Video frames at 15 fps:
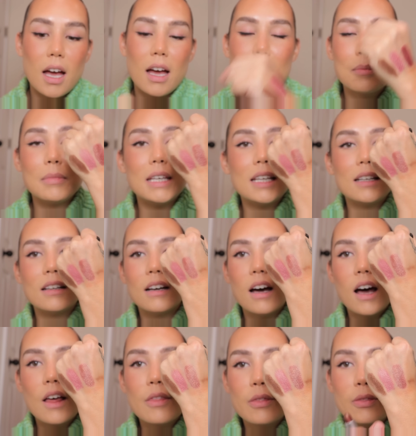I mean,
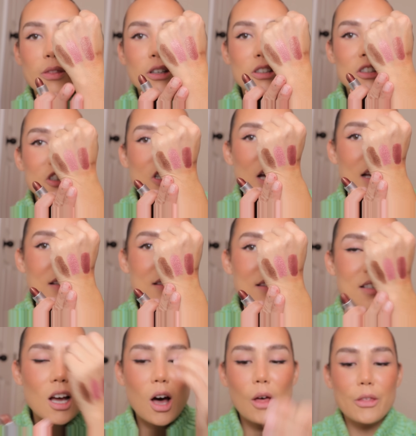they're
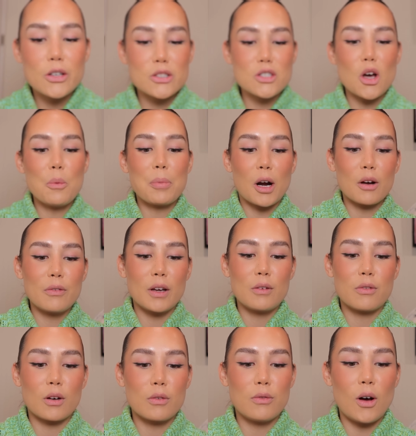just, oh, they're so
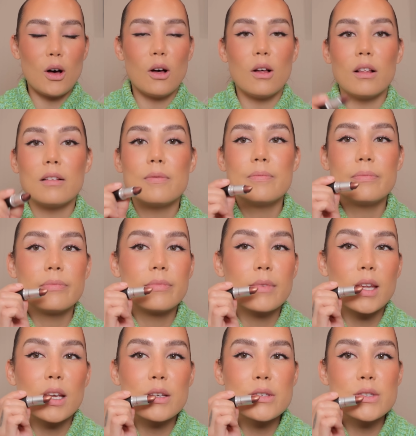perfect for fall.
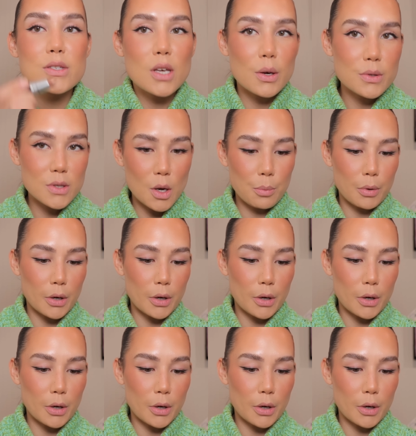So, so